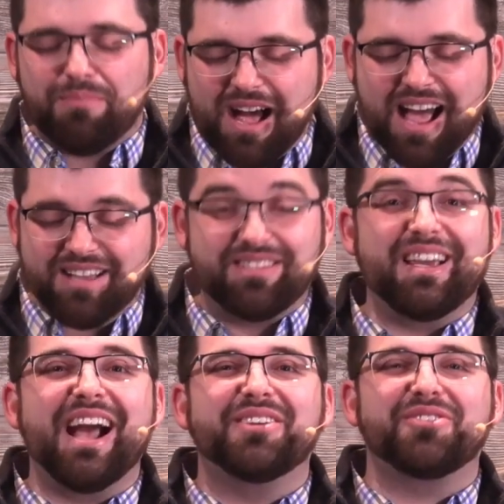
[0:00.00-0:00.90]
buys
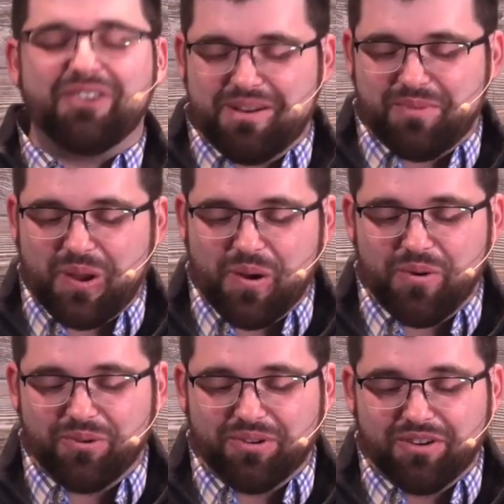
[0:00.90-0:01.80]
the ice cream
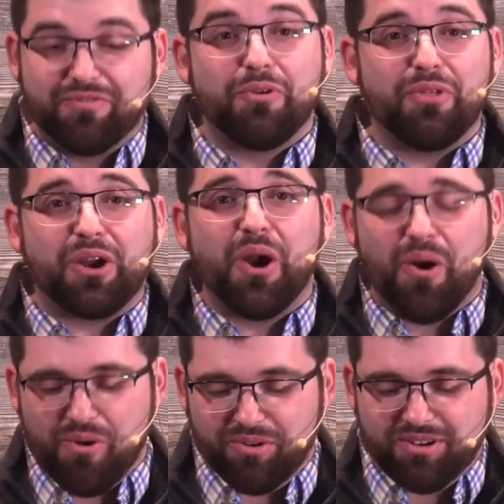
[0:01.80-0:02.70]
cone for the
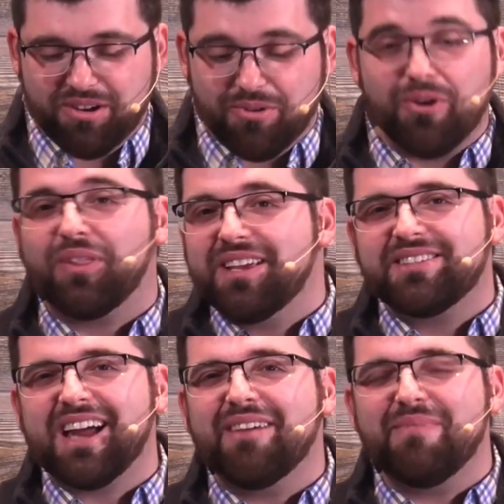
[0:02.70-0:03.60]
cone, or at
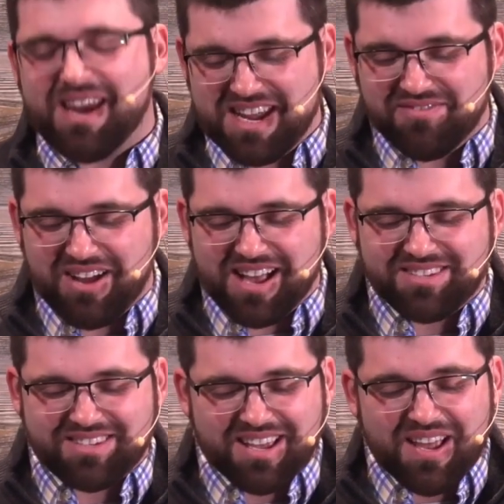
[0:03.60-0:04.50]
least not many of
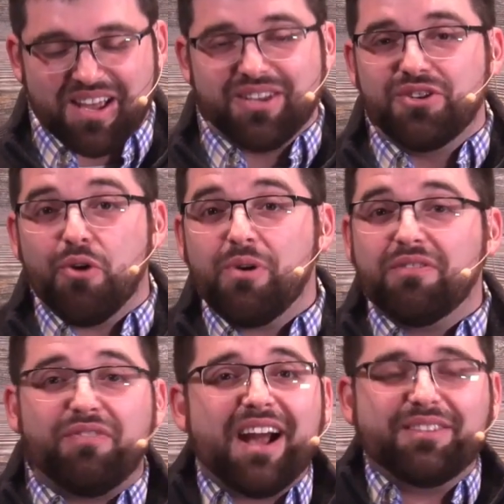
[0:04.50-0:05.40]
us. No one
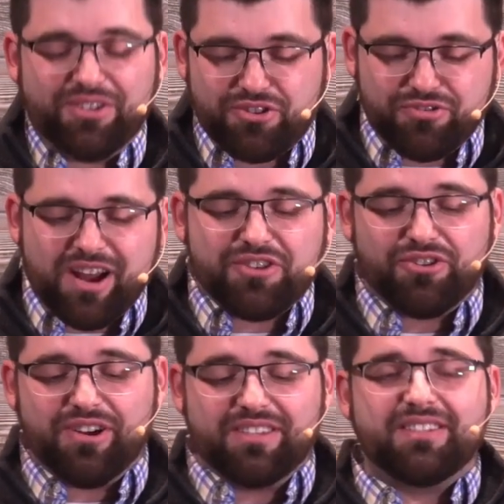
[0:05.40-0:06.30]
finds a
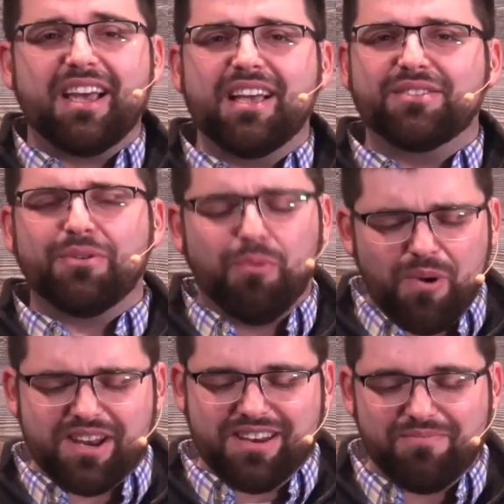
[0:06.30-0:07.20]
treasure and says,
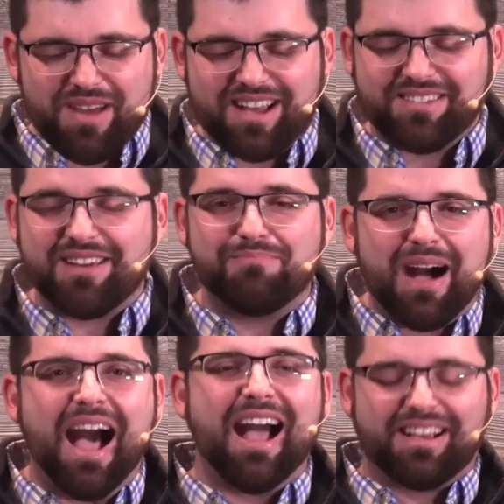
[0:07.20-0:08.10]
"What an amazing
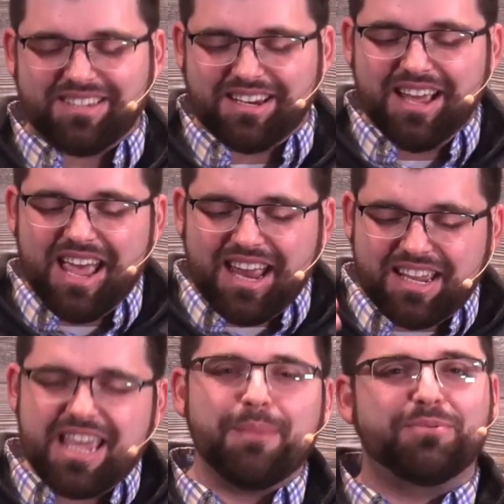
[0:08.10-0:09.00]
box," and
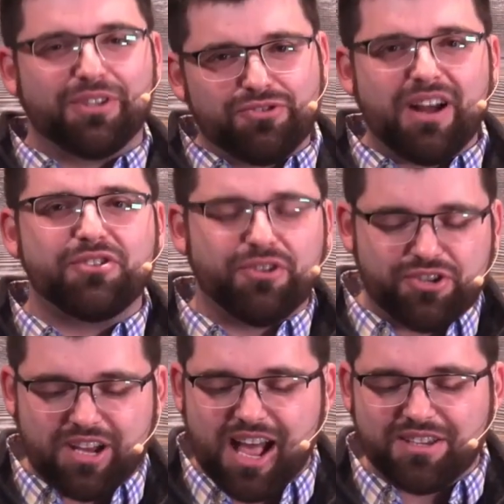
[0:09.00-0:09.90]
keeps the treasure
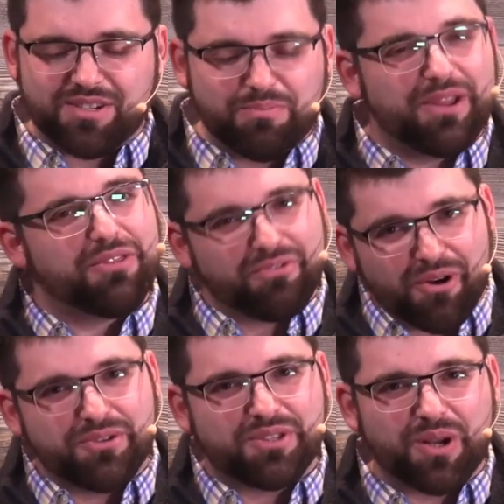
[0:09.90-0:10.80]
chest, but
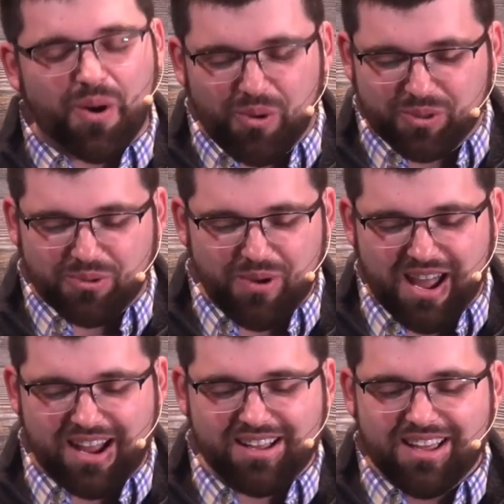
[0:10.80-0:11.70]
throws the gold
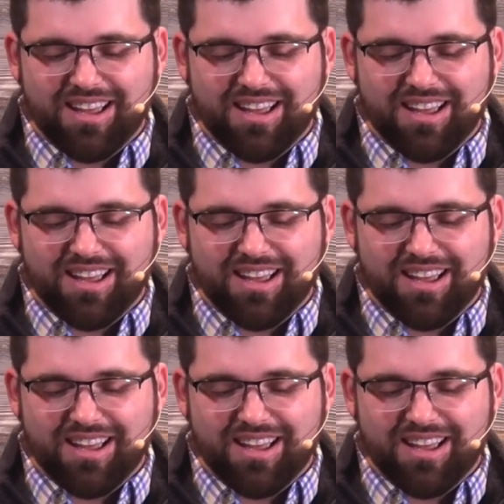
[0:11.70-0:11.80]
away.